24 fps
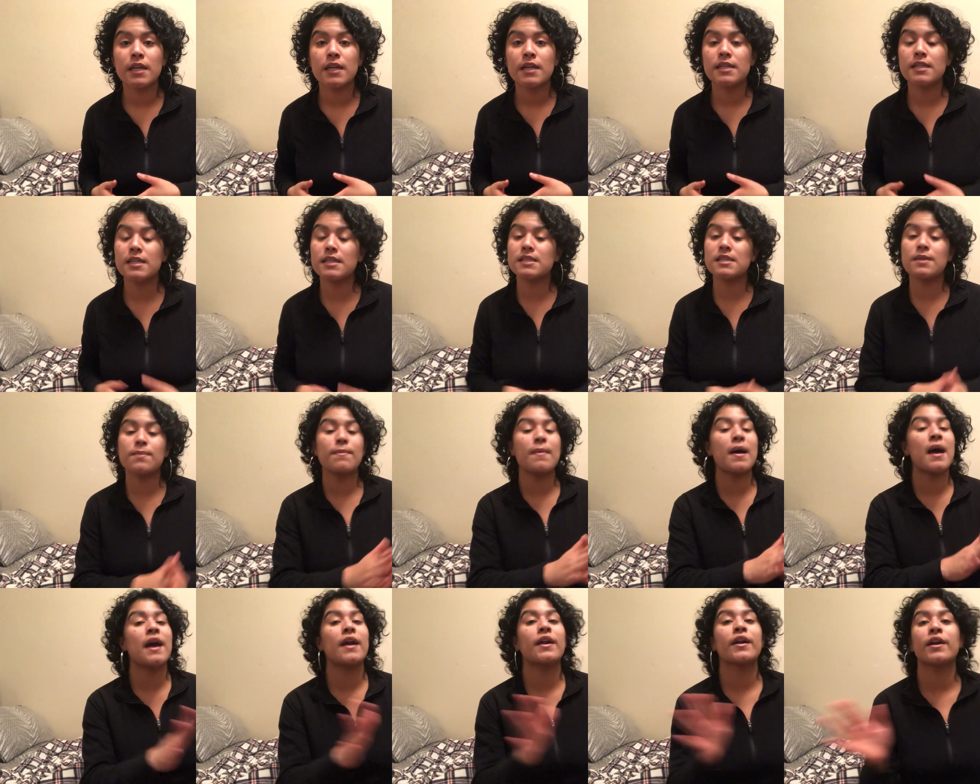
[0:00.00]
Doesn't
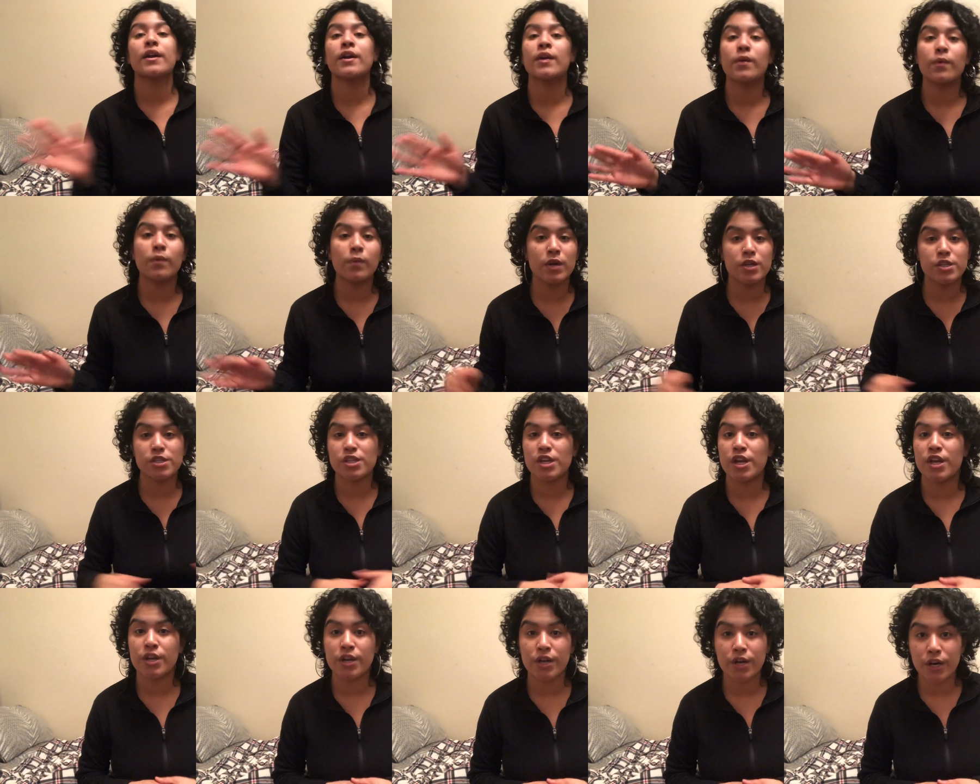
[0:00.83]
matter what
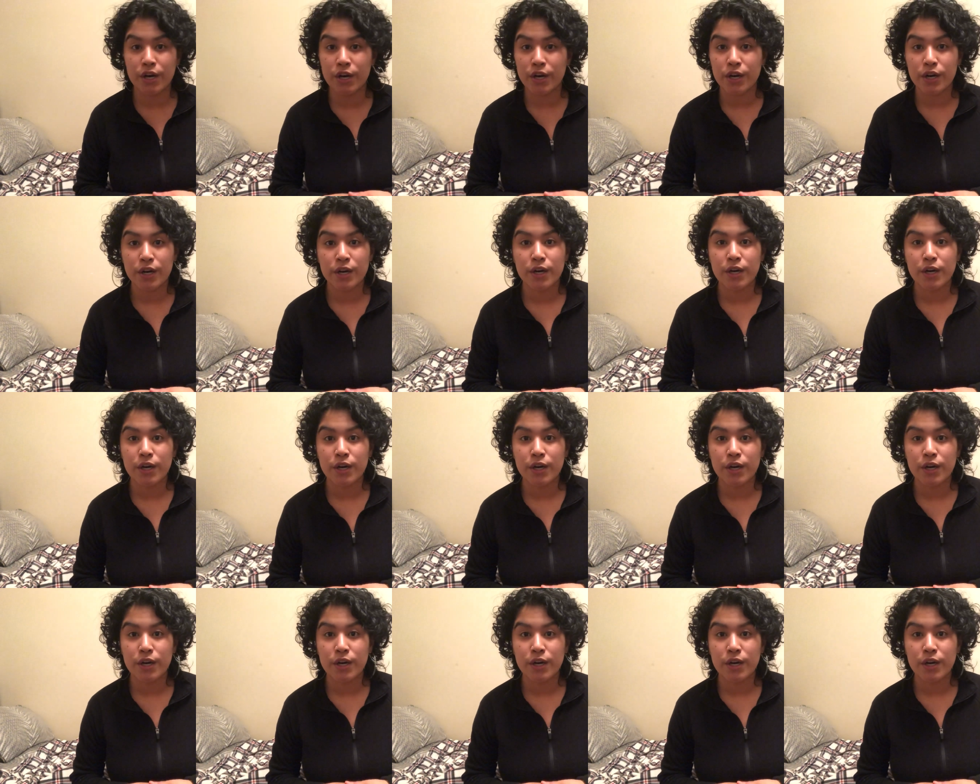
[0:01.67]
gender.